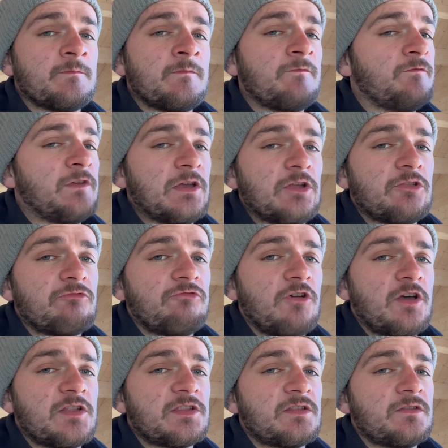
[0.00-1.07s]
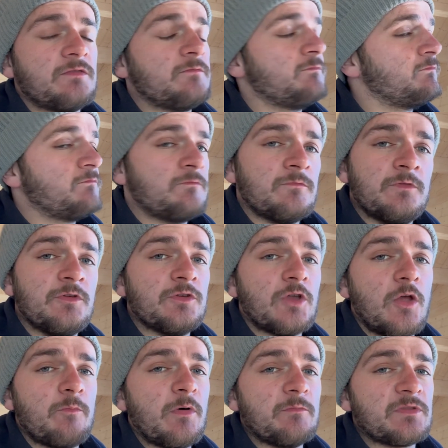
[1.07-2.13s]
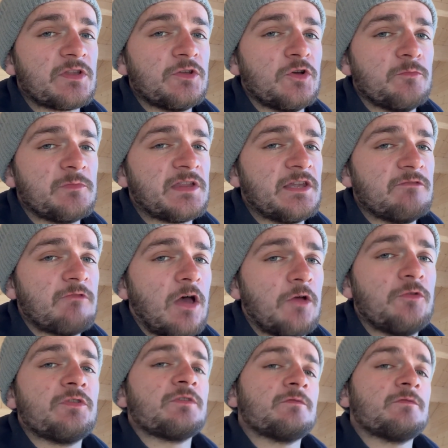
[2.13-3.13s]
Fingers crossed, no bumps and humps in the road.